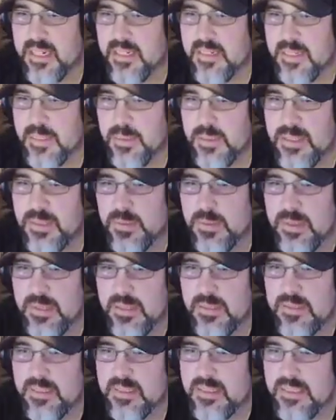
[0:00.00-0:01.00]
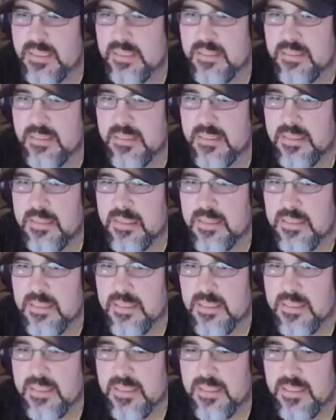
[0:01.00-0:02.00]
I don't know what's going on. So. Uh, what?
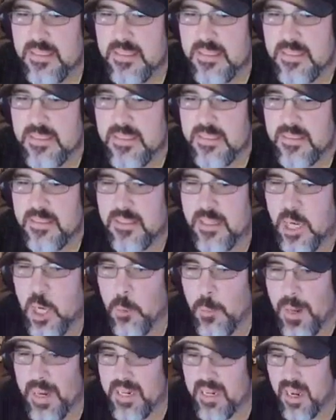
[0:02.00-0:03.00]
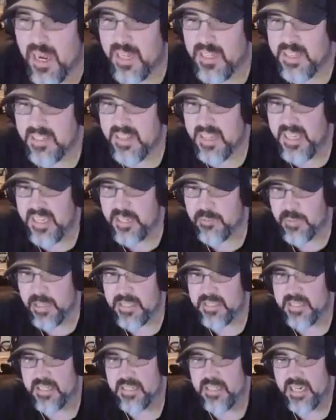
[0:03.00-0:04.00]
Yeah, what's going on? Oh my God! Look at that hit
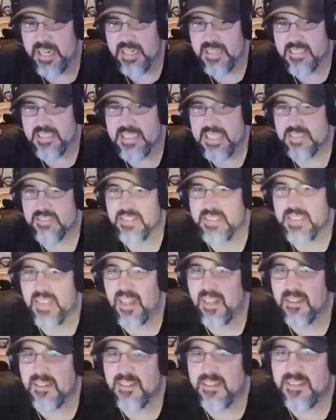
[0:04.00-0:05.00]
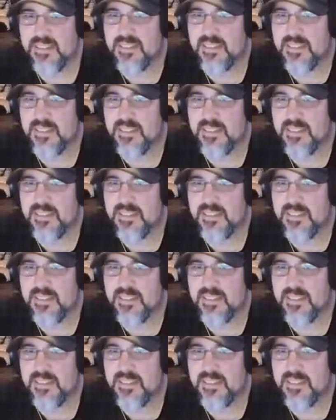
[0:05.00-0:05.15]
right there. Eighty-seven dollars.